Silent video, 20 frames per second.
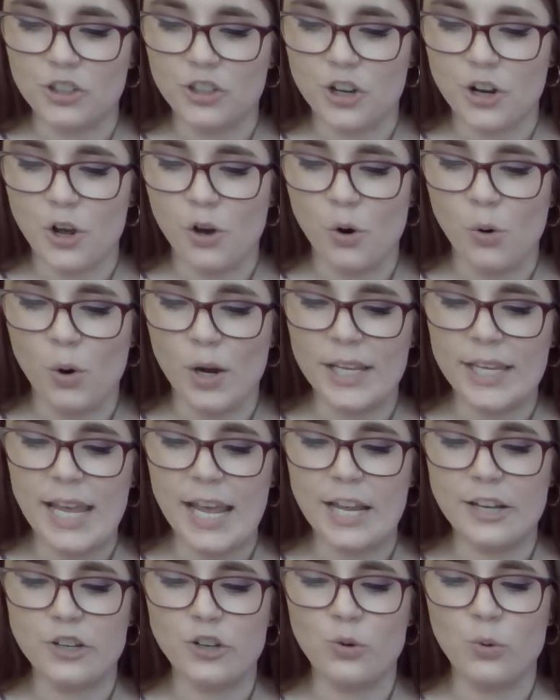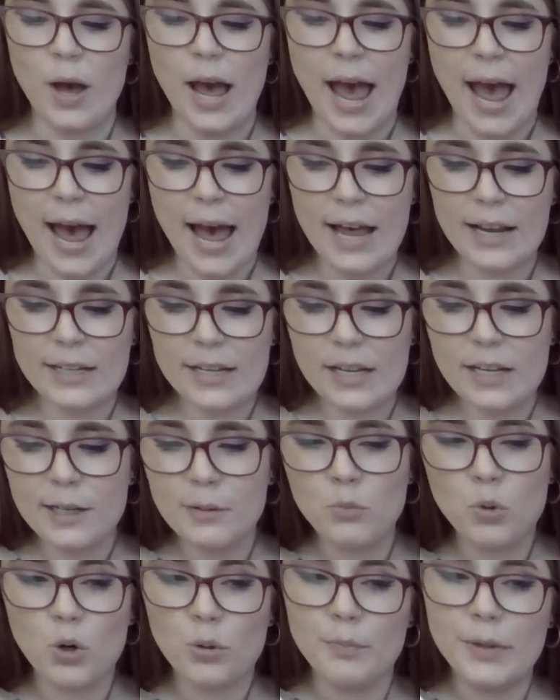to know, can you add any
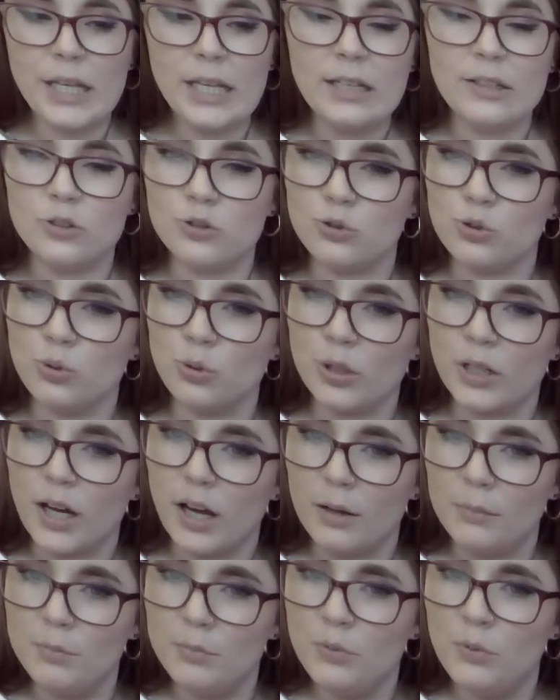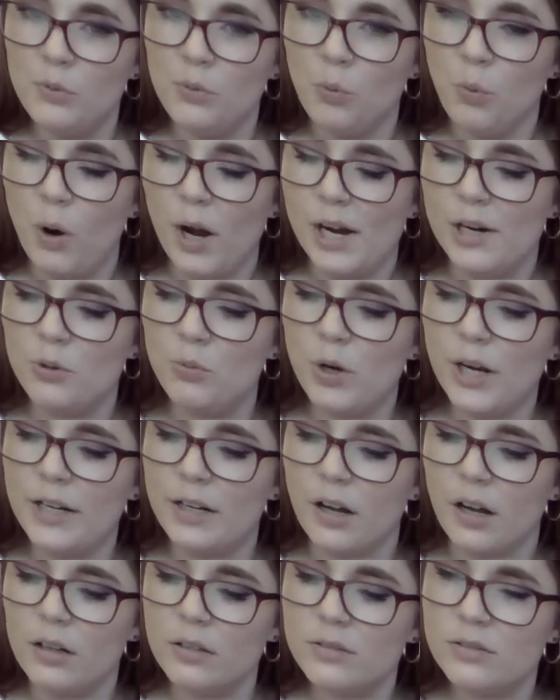more beans to the cup? Why or why
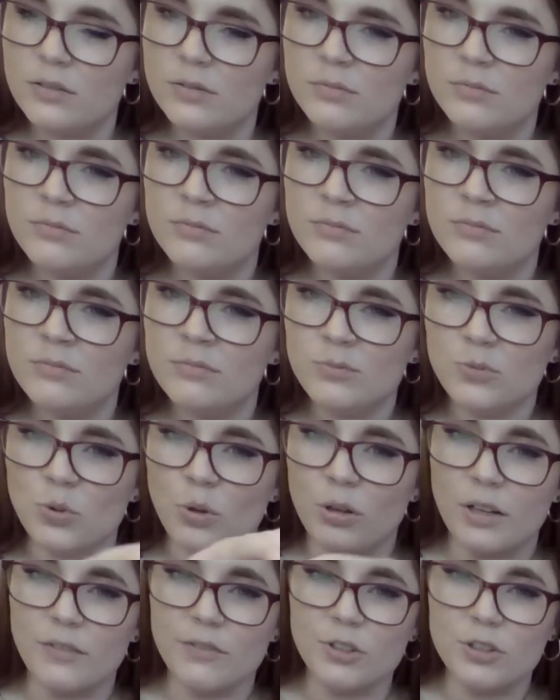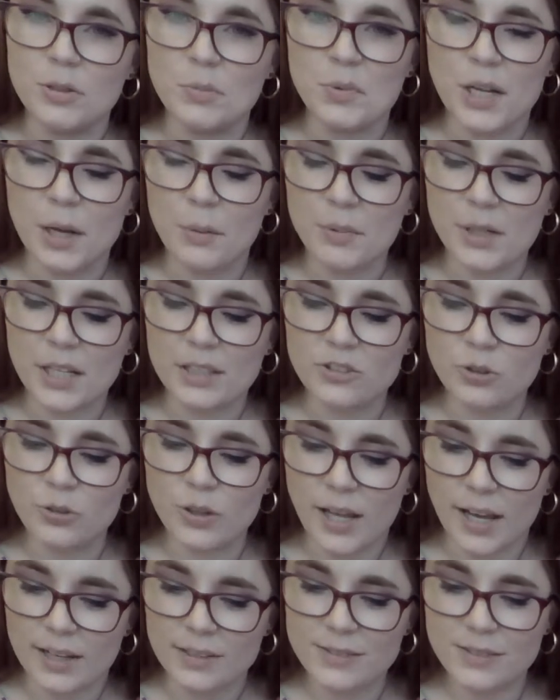not? So I'll give you some time to answer
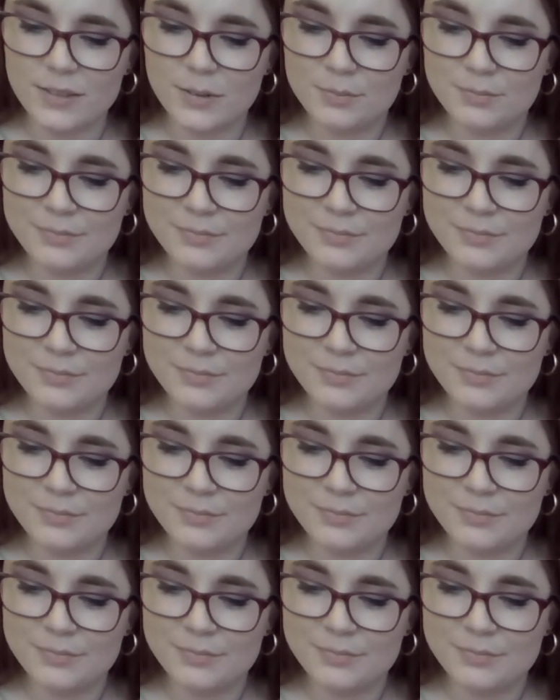that.